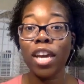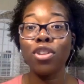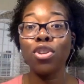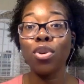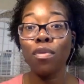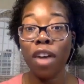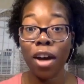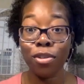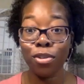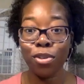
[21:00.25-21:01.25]
that you
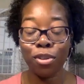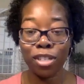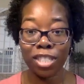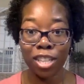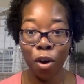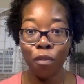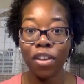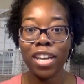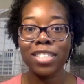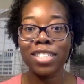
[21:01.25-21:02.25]
value yourself
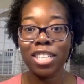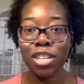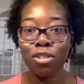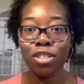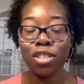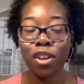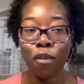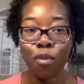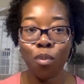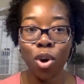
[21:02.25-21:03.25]
and mm-hmm. see
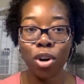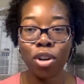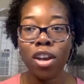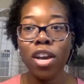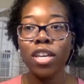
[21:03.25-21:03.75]
yourself worth.